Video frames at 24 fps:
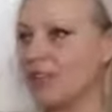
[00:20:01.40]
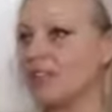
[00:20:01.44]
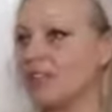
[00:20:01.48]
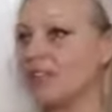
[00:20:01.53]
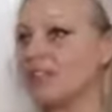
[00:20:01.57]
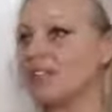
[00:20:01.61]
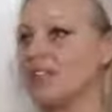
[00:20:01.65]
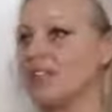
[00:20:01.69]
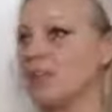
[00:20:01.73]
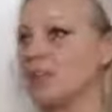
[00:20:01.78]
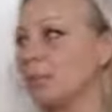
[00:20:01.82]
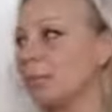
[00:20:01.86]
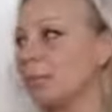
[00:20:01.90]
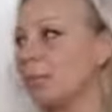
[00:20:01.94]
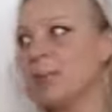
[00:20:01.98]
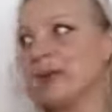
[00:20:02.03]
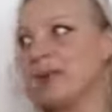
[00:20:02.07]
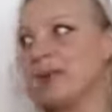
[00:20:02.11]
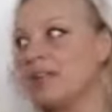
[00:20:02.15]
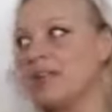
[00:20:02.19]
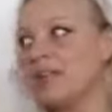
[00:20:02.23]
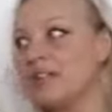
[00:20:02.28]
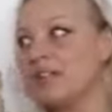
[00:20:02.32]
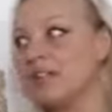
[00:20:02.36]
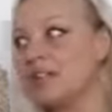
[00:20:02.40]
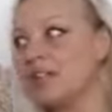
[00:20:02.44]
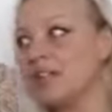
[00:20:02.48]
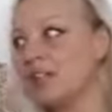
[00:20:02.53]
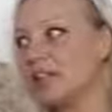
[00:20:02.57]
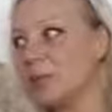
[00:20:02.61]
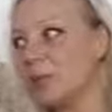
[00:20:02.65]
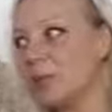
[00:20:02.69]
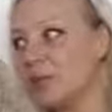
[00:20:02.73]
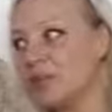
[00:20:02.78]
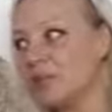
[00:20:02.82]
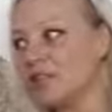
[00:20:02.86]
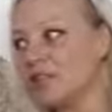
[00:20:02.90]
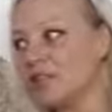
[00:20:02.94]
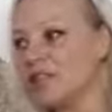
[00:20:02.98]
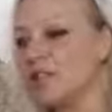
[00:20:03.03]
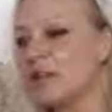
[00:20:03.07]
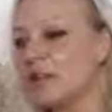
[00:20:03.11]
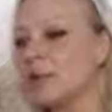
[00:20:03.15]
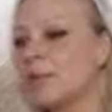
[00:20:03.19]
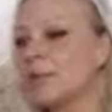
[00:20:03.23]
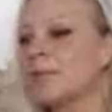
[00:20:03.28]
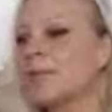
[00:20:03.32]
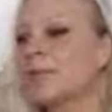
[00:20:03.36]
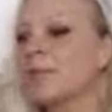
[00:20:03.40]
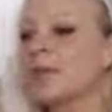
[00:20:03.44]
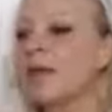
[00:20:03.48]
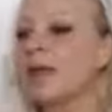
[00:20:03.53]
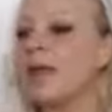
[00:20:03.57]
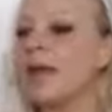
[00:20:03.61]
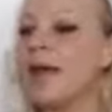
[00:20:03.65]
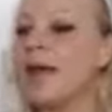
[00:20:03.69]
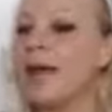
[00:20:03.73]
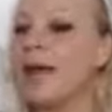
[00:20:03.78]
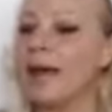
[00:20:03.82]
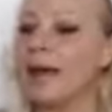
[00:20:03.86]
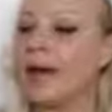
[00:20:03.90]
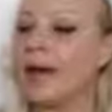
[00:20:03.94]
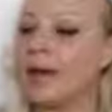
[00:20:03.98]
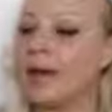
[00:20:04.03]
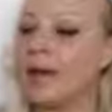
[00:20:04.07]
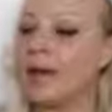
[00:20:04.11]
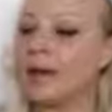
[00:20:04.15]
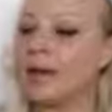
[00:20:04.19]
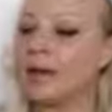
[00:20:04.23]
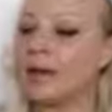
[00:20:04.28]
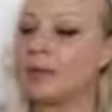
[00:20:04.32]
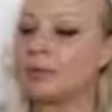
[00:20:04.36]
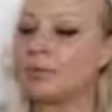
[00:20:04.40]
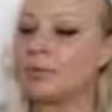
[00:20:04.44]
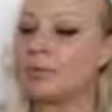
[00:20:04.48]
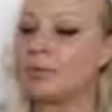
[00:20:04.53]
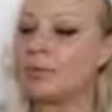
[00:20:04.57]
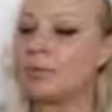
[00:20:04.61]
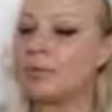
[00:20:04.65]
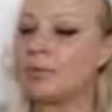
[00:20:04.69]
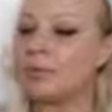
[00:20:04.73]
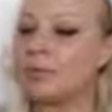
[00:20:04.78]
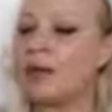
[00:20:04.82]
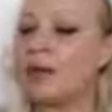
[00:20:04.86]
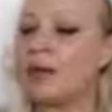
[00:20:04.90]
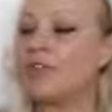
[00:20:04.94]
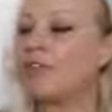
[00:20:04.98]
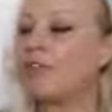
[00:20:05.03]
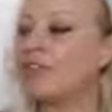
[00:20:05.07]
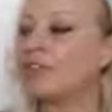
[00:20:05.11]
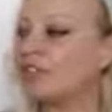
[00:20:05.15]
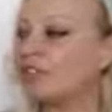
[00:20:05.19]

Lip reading: and it's not benefiting the person. But for